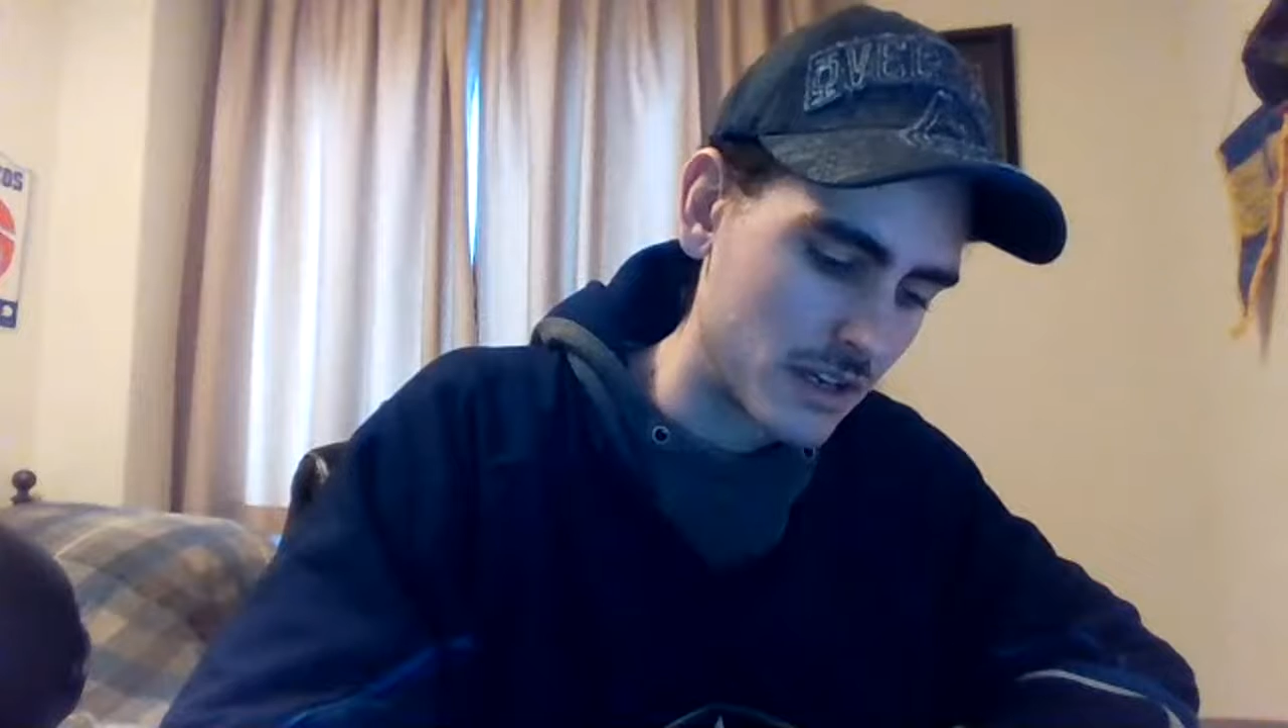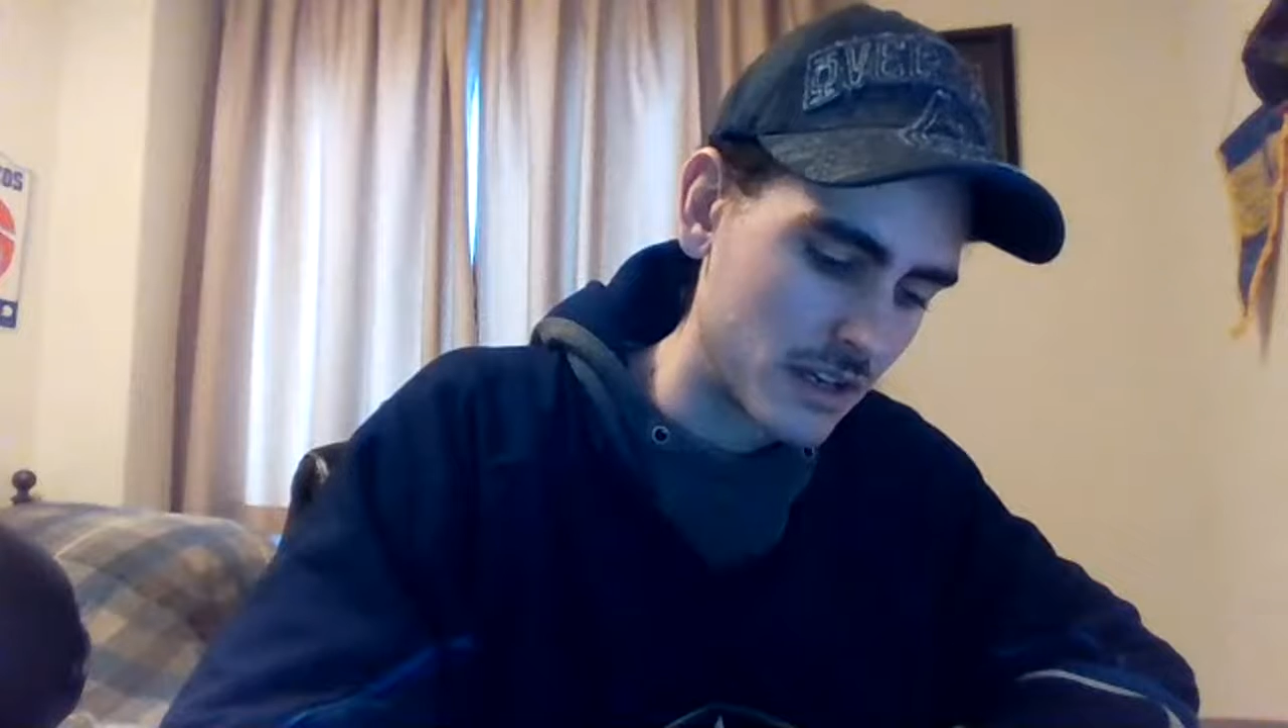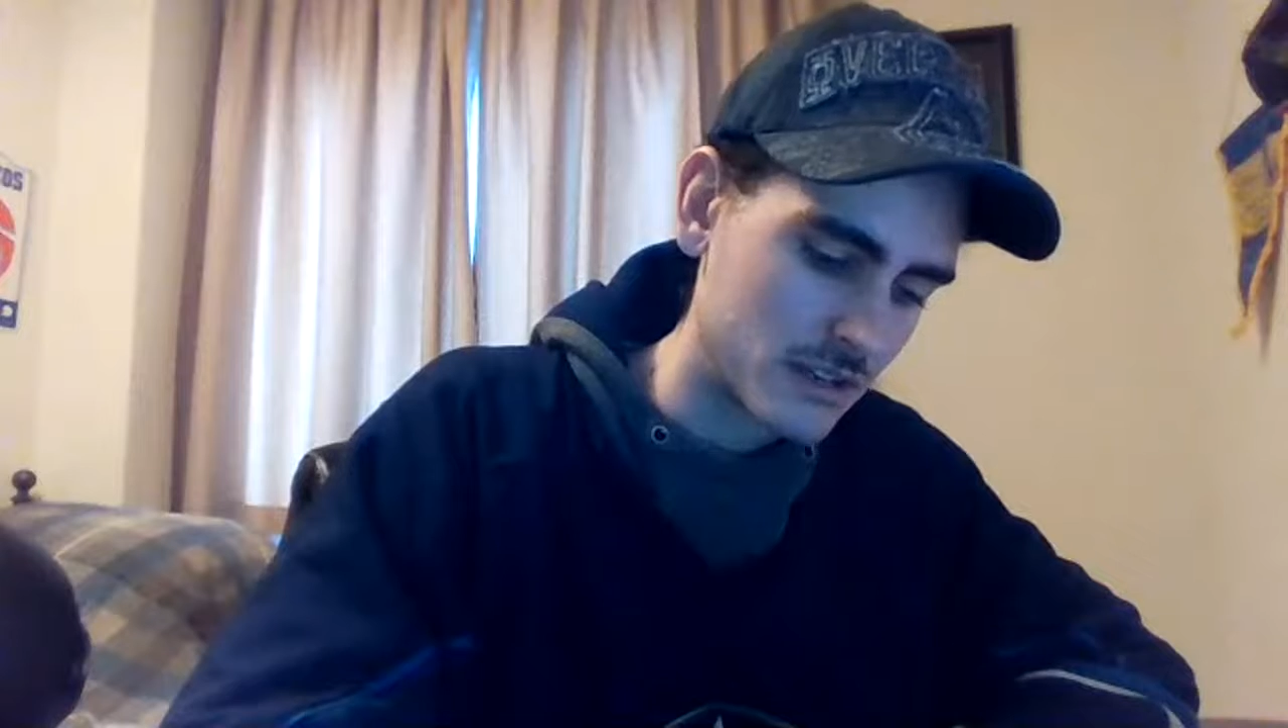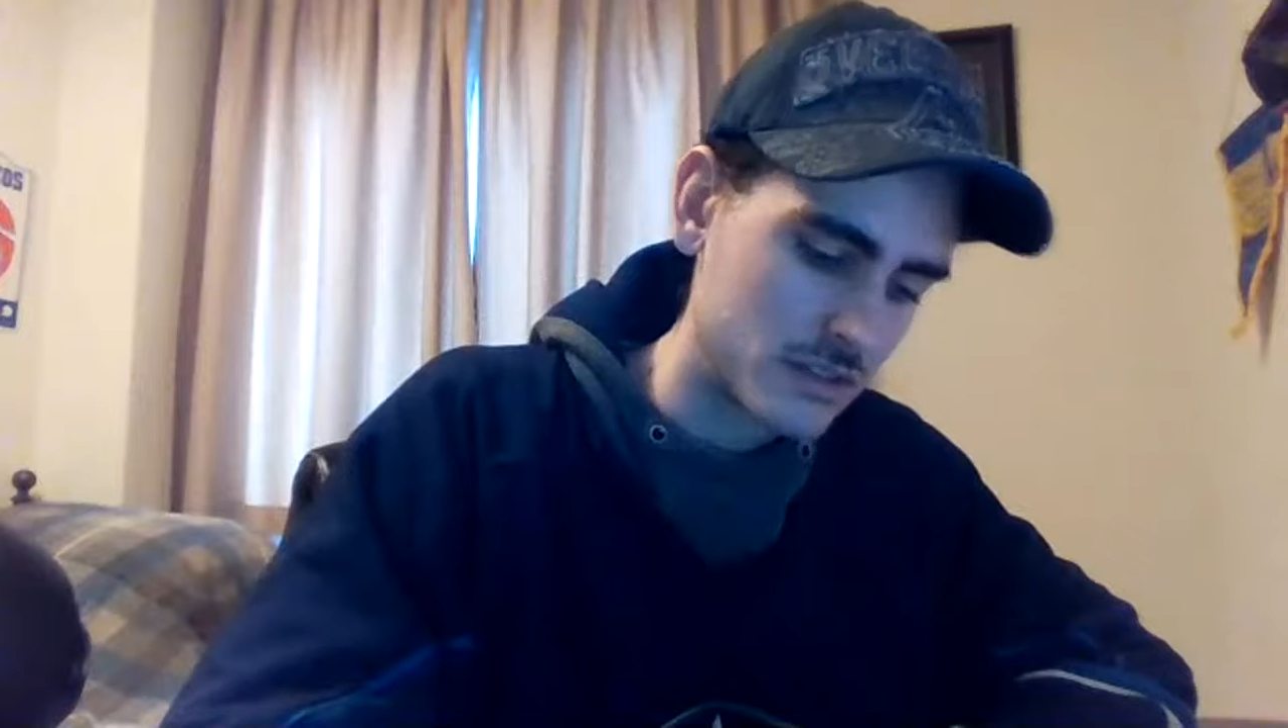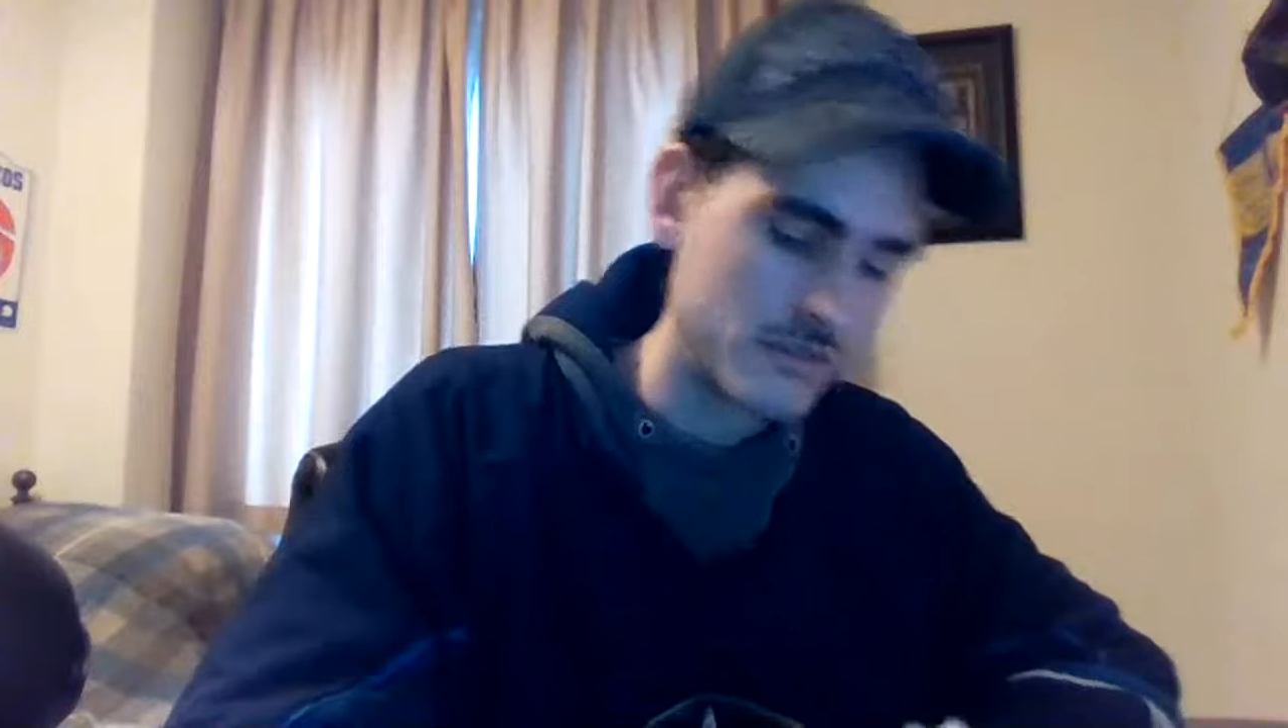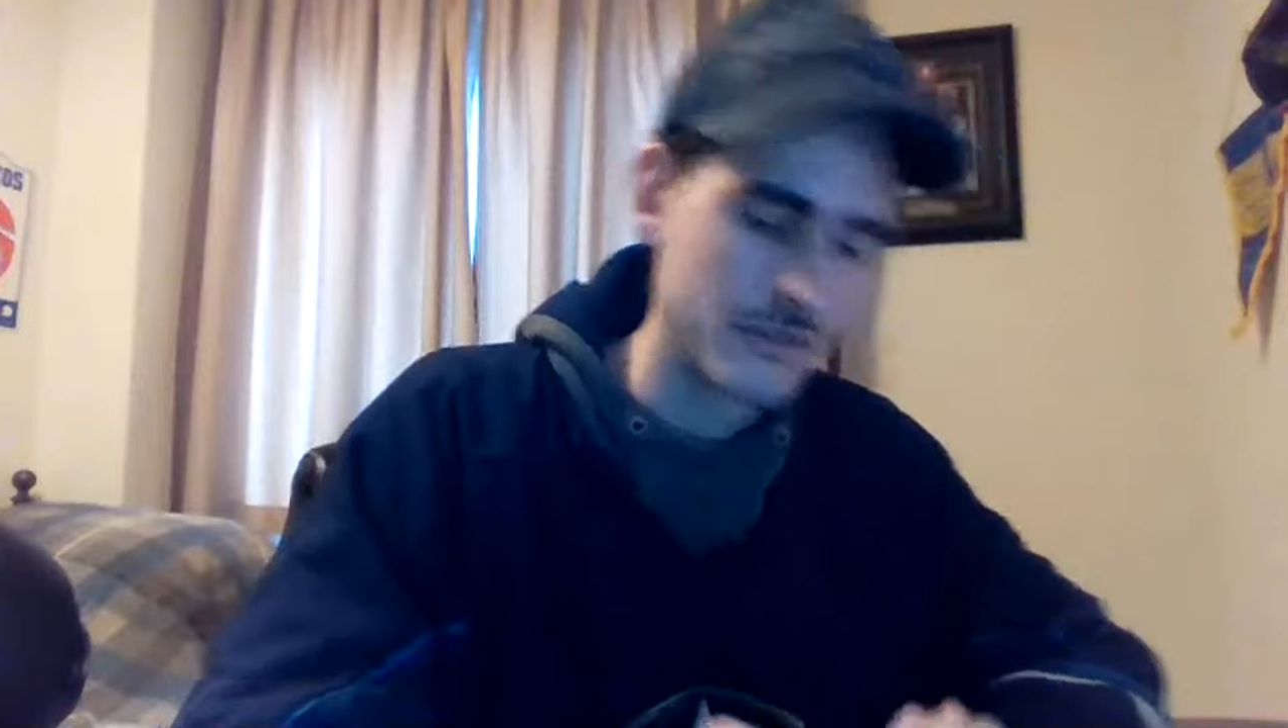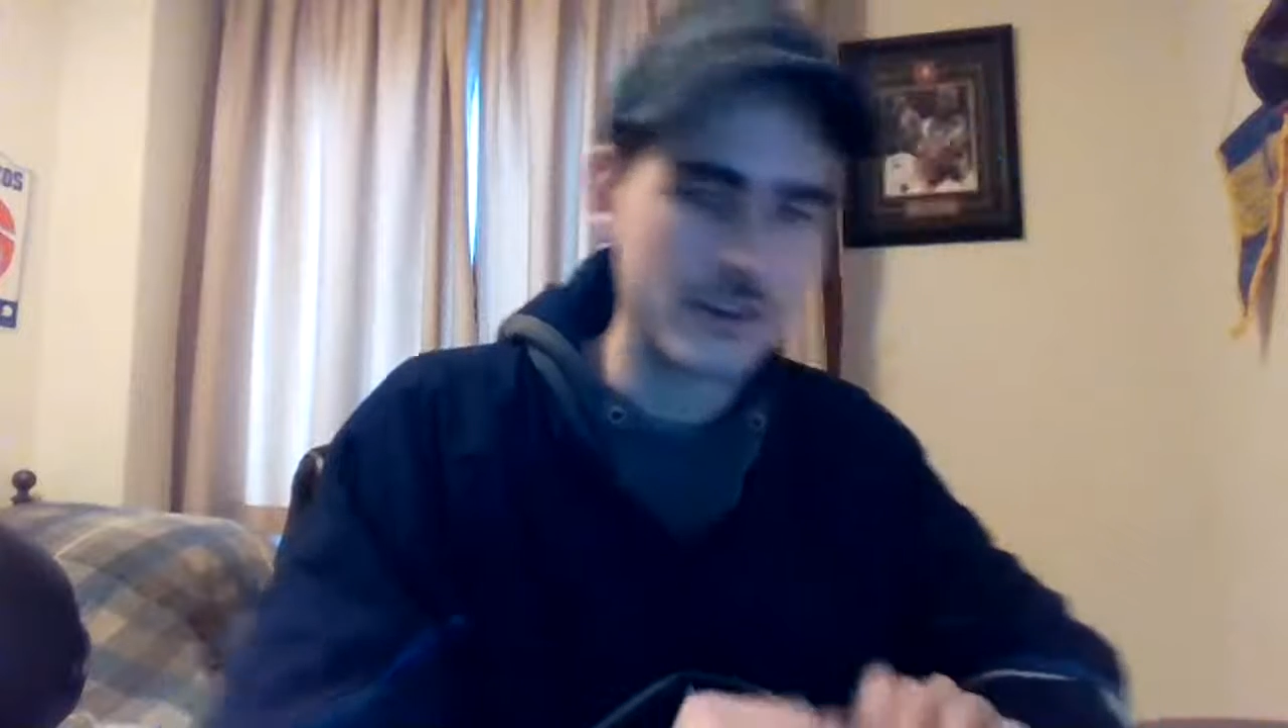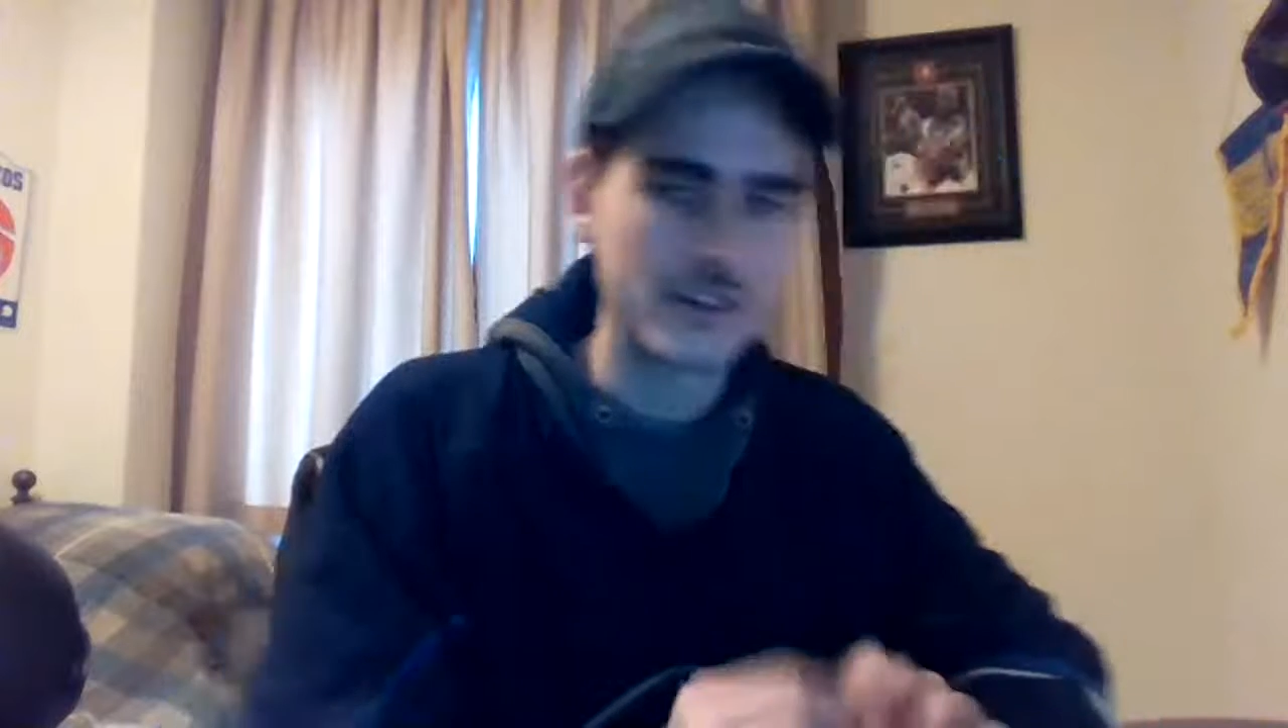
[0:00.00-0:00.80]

line too for you.